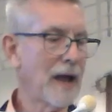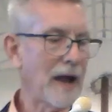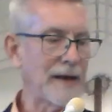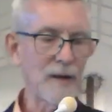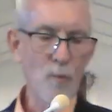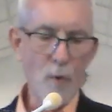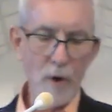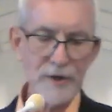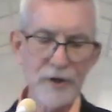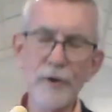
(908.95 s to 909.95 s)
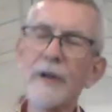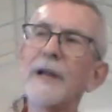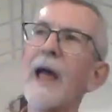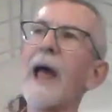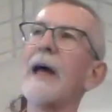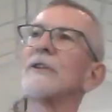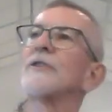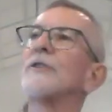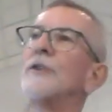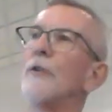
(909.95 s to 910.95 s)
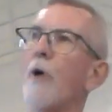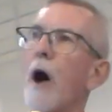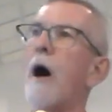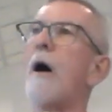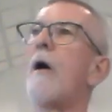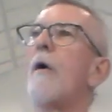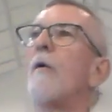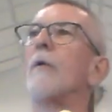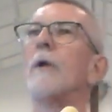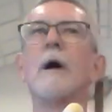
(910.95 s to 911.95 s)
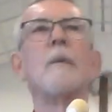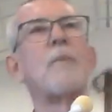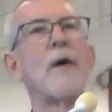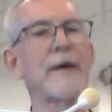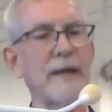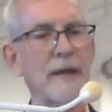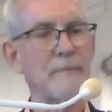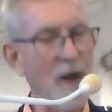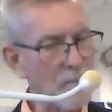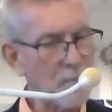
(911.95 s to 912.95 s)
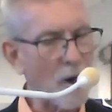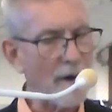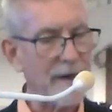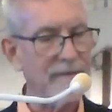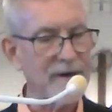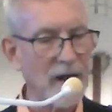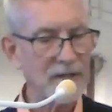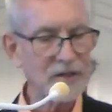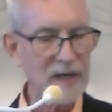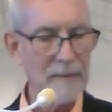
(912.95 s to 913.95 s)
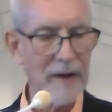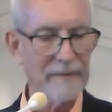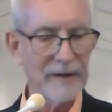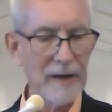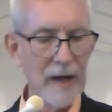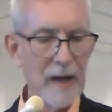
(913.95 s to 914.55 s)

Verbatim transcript: And He wants you to cast your all upon Him. Not part of it, not some of it,